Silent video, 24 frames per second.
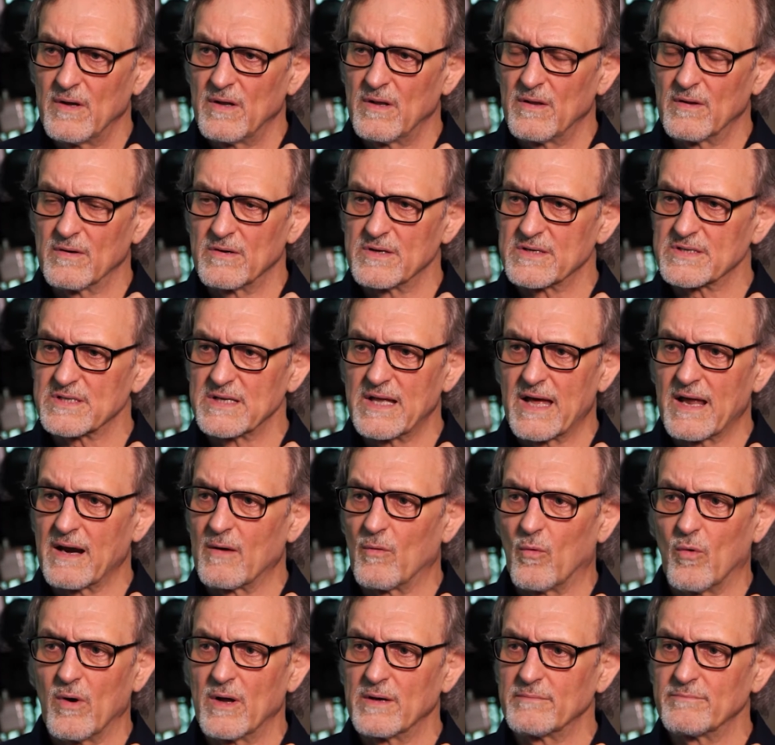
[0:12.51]
There is not a
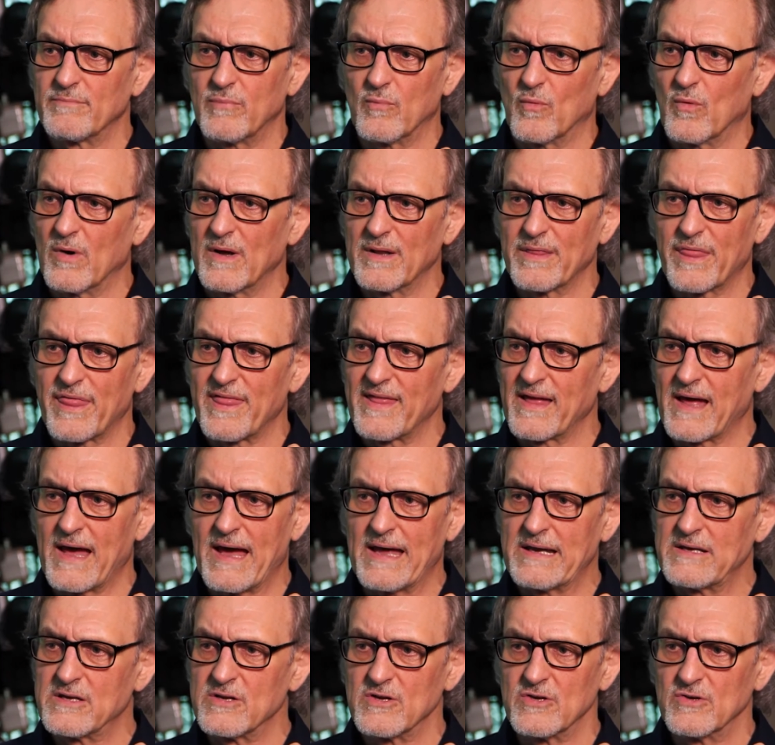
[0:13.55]
one thing
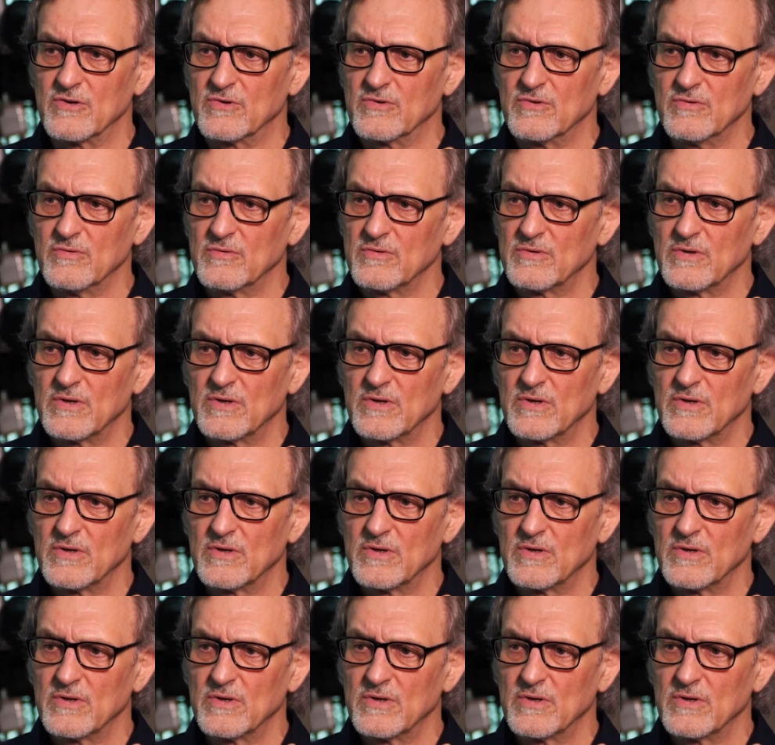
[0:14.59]
I do.